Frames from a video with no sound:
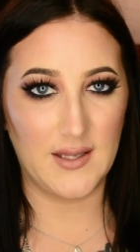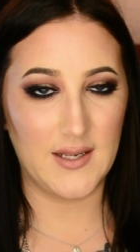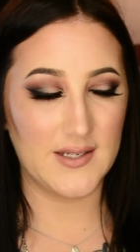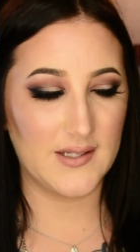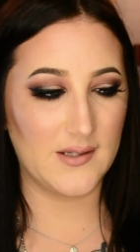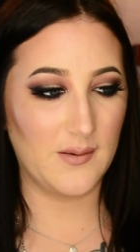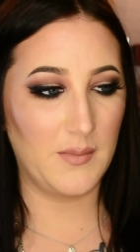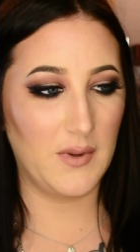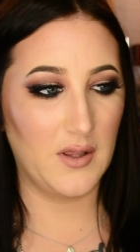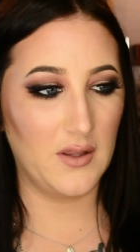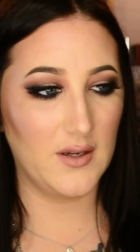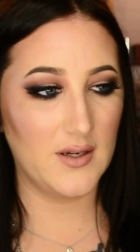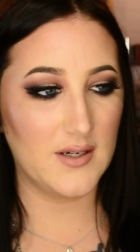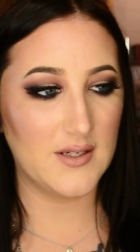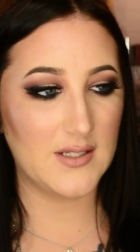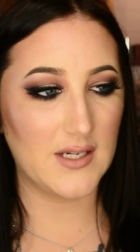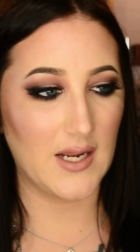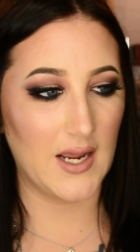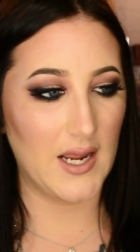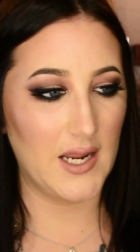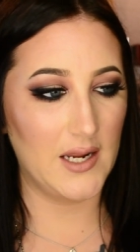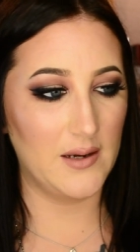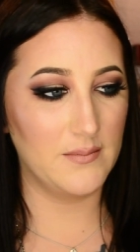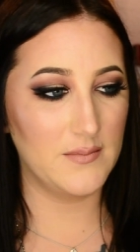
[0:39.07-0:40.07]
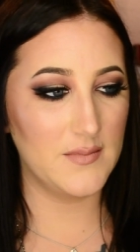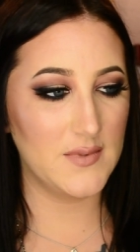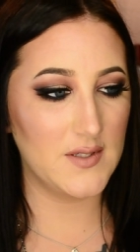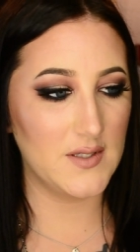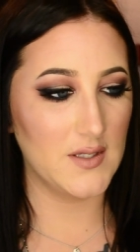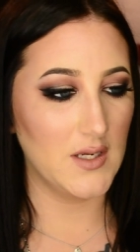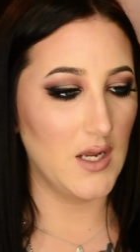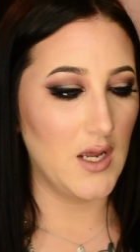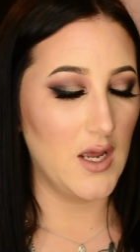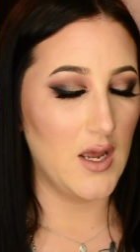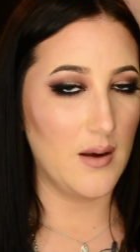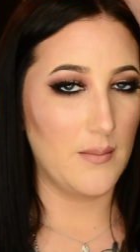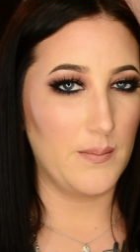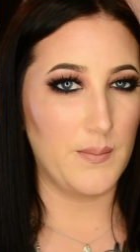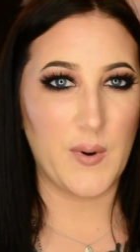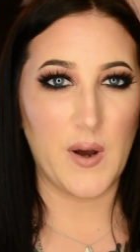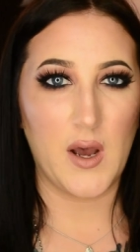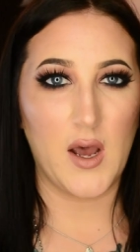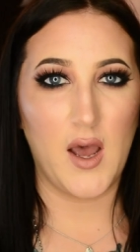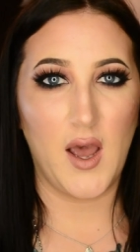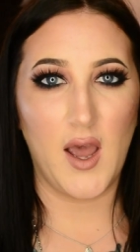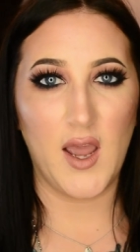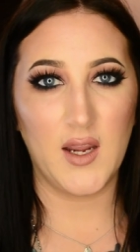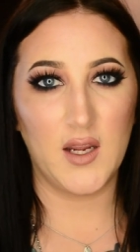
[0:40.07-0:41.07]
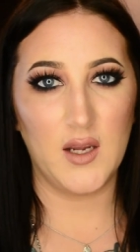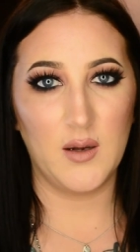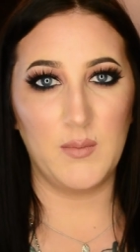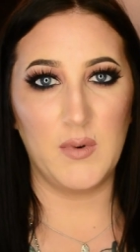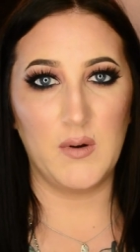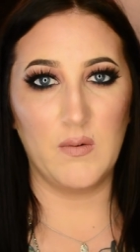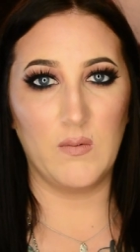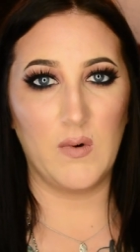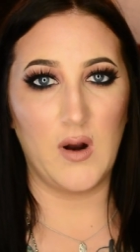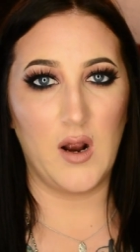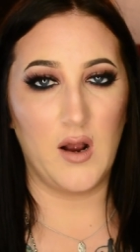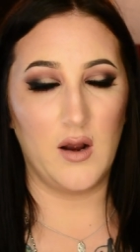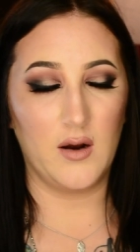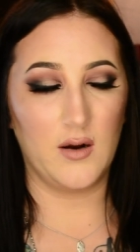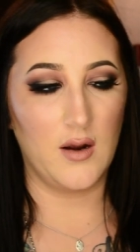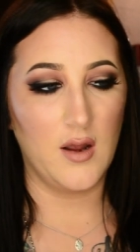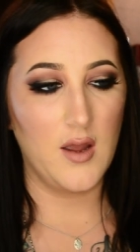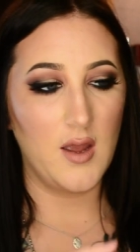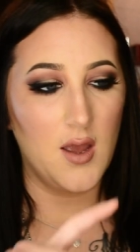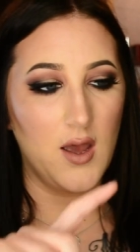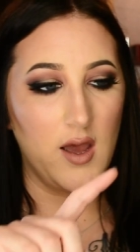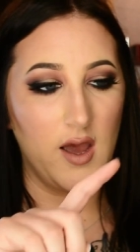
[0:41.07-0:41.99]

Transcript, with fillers: these a million times, but I could be wrong.